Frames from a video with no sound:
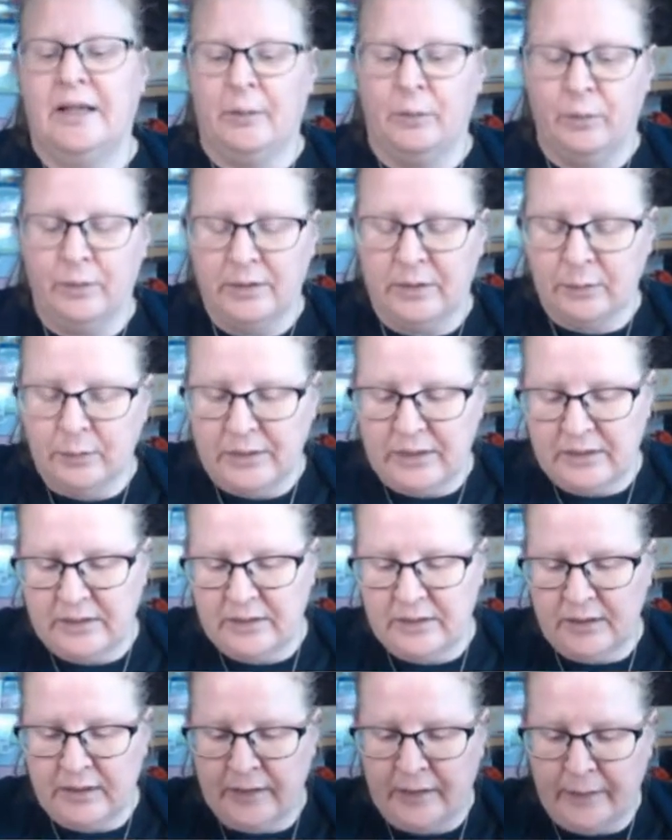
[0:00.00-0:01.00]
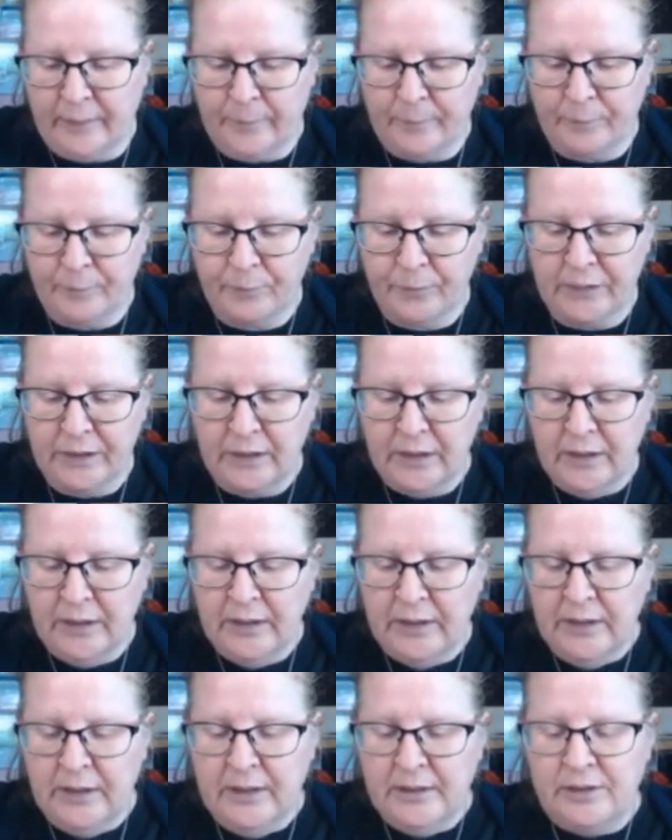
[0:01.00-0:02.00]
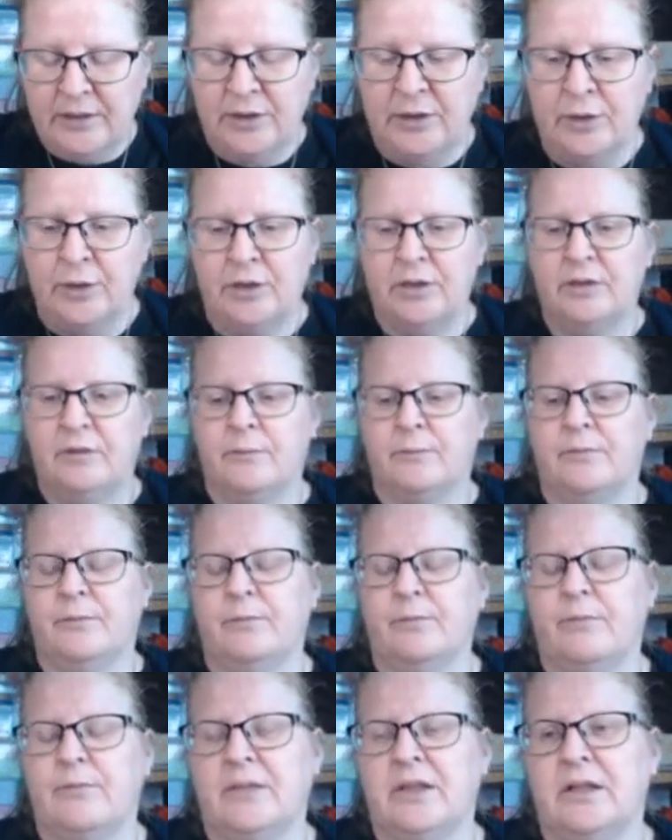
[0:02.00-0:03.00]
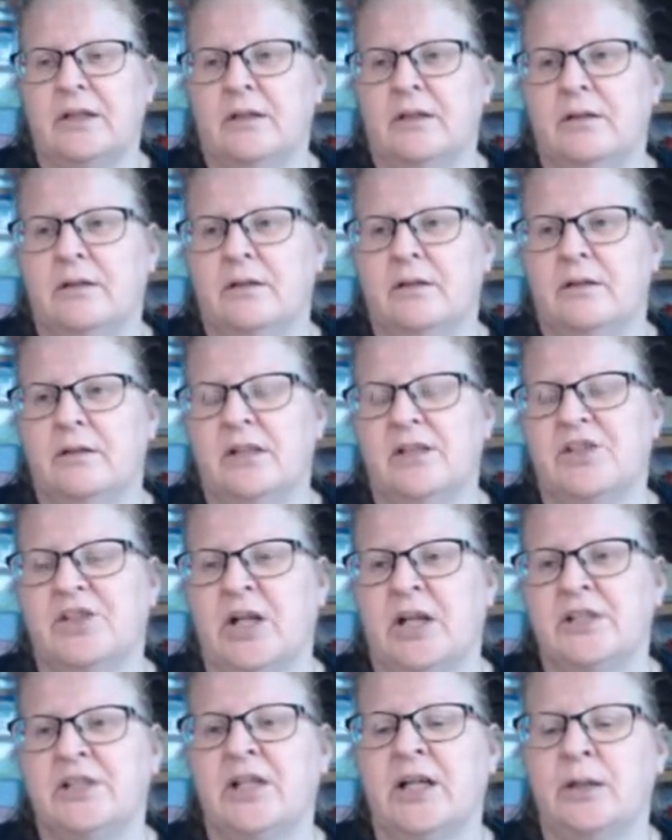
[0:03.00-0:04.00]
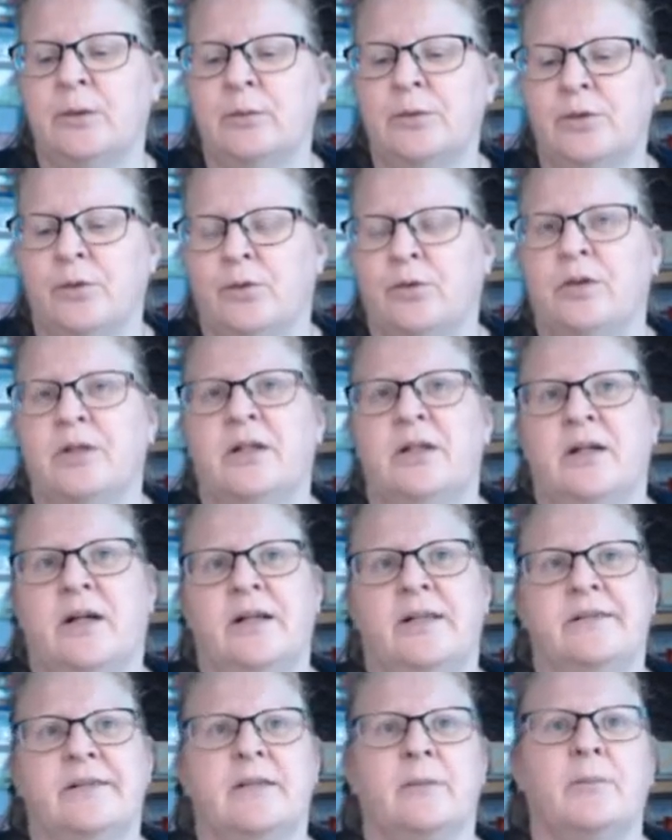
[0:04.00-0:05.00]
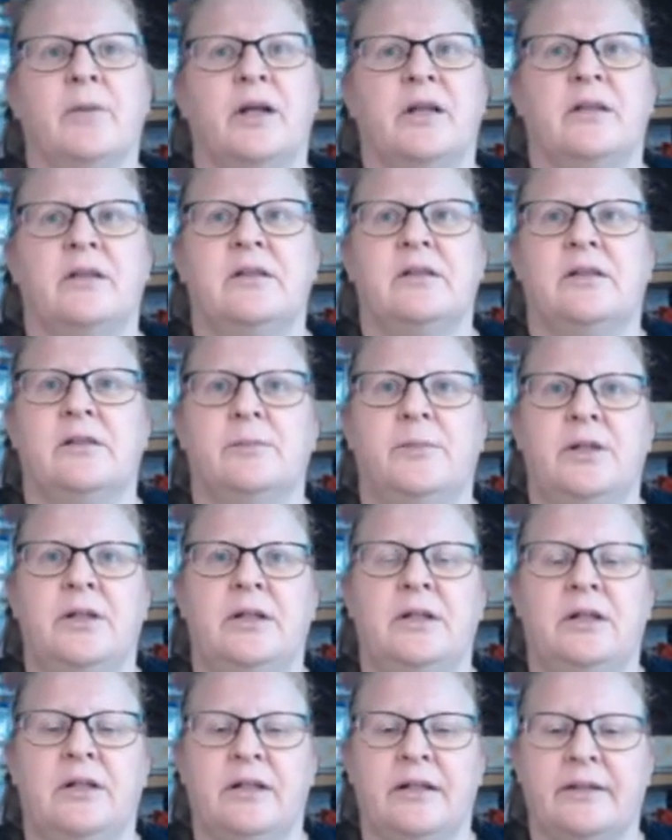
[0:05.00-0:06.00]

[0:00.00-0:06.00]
There was Chantel would organize the month to be